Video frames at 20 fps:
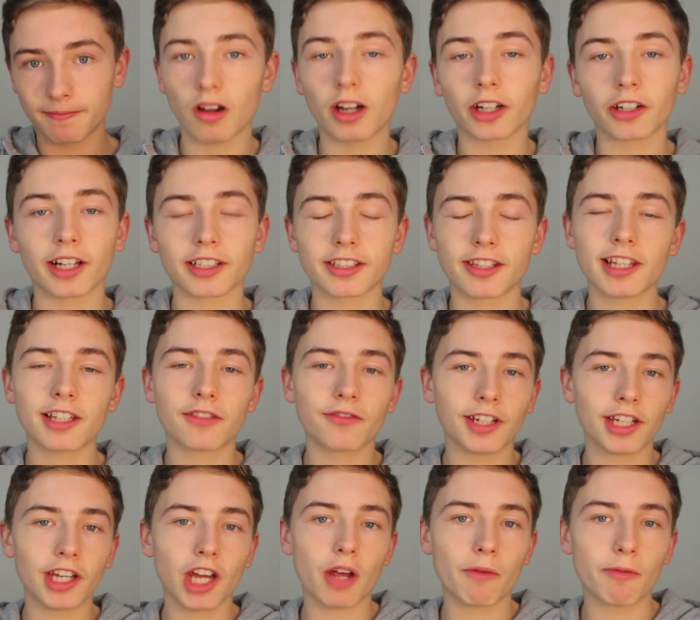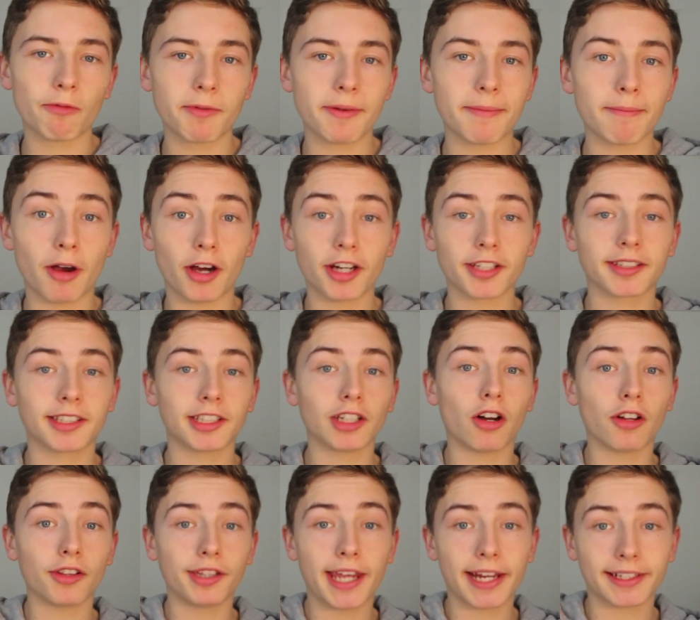All right guys, so this video will be mostly
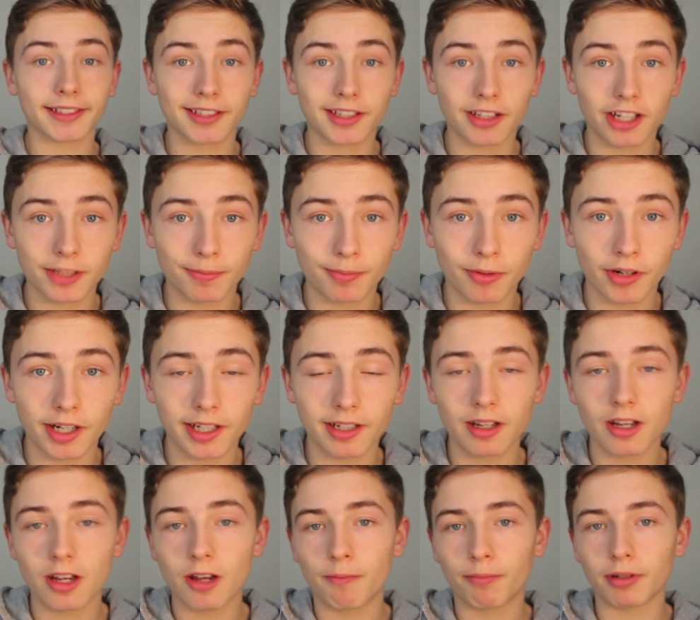on the exercise point,